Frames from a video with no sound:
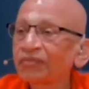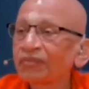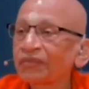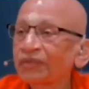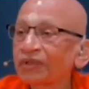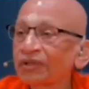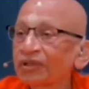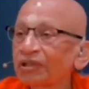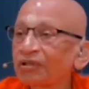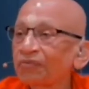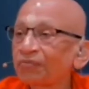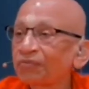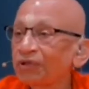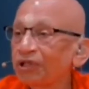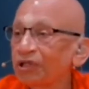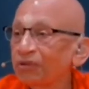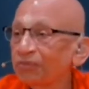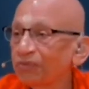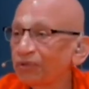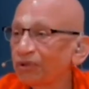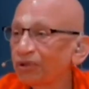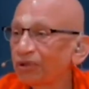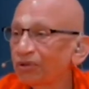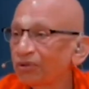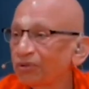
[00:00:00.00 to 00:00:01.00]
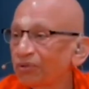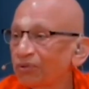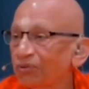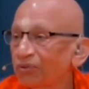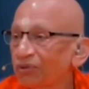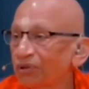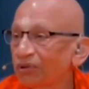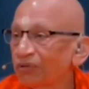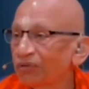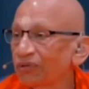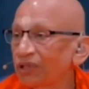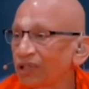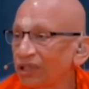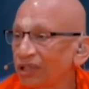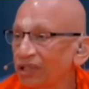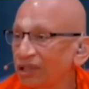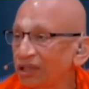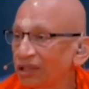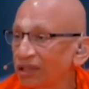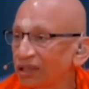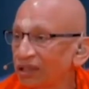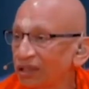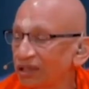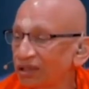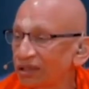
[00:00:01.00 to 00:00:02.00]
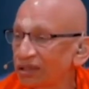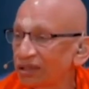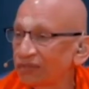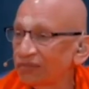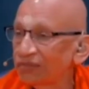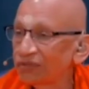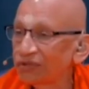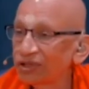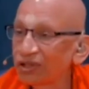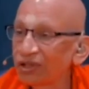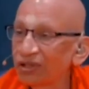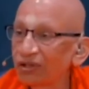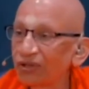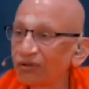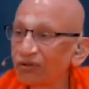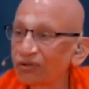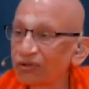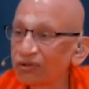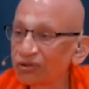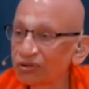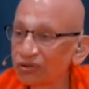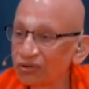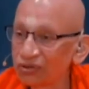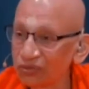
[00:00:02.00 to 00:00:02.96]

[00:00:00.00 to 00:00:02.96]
The people who have dedicated themselves